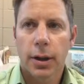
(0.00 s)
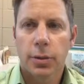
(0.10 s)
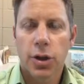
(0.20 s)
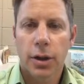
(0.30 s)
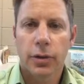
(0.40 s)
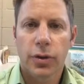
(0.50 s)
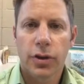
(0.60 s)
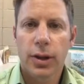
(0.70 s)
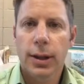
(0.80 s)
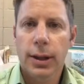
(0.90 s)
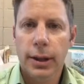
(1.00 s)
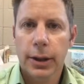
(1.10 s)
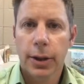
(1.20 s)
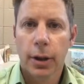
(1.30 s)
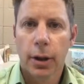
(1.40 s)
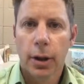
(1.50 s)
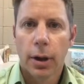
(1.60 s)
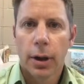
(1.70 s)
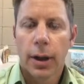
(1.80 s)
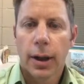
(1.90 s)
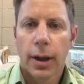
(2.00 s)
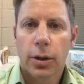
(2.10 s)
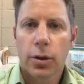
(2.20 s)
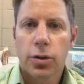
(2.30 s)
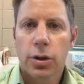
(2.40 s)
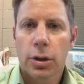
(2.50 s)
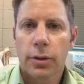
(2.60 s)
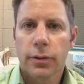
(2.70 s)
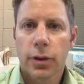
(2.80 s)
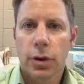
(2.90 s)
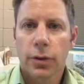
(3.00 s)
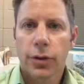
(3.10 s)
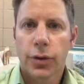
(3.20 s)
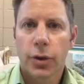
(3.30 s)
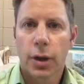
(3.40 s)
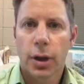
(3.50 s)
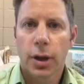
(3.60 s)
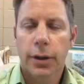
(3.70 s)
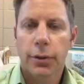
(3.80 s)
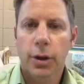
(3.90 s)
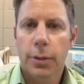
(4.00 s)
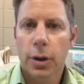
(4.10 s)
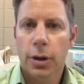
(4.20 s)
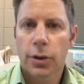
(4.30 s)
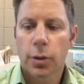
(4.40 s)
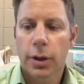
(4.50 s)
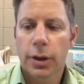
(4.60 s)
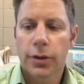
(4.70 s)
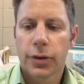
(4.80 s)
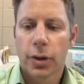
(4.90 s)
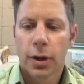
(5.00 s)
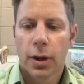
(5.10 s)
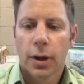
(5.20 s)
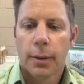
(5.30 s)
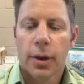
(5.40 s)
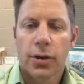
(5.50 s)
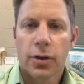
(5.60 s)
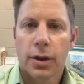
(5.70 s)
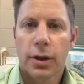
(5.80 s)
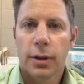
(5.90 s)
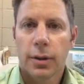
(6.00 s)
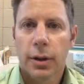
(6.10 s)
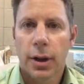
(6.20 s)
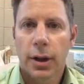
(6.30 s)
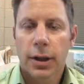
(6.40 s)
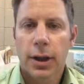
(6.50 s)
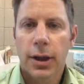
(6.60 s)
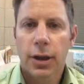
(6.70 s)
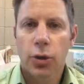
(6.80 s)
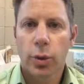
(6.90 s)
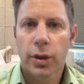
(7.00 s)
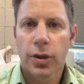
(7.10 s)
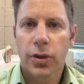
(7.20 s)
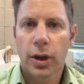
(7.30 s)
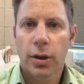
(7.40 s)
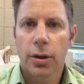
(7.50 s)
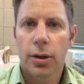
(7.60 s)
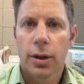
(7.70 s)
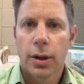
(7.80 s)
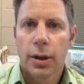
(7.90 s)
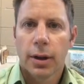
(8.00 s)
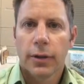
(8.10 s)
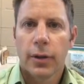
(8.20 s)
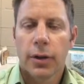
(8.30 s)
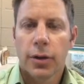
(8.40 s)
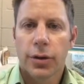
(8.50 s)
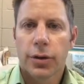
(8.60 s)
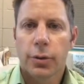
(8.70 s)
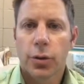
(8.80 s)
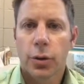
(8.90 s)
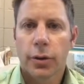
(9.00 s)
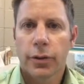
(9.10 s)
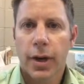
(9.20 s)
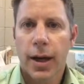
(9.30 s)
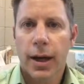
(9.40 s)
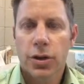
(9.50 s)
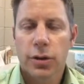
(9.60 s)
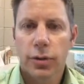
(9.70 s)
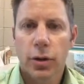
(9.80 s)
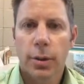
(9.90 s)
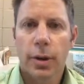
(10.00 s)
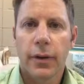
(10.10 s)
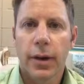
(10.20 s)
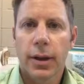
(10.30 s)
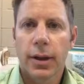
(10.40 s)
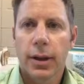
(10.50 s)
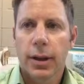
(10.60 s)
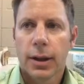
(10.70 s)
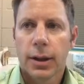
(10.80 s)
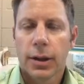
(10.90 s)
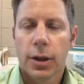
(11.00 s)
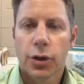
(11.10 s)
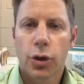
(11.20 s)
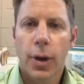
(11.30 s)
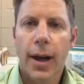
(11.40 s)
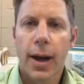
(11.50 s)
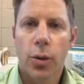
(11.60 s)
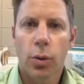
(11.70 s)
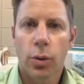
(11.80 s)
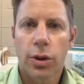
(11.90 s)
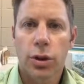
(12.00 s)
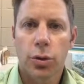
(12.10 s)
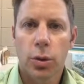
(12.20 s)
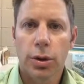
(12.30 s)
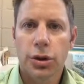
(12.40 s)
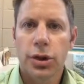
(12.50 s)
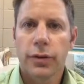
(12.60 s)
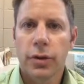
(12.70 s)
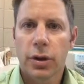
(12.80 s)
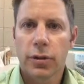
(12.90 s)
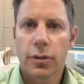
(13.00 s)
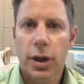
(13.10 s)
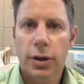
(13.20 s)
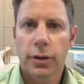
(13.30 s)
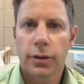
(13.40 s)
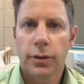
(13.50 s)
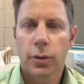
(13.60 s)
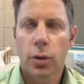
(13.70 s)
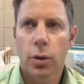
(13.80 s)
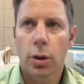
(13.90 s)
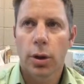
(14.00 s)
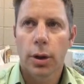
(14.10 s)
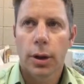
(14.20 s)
objective is clear, and usually involves three parts where it's basically connects with the standard. Then there's some sort of action verb, and then it tells you how in which you will achieve the objective or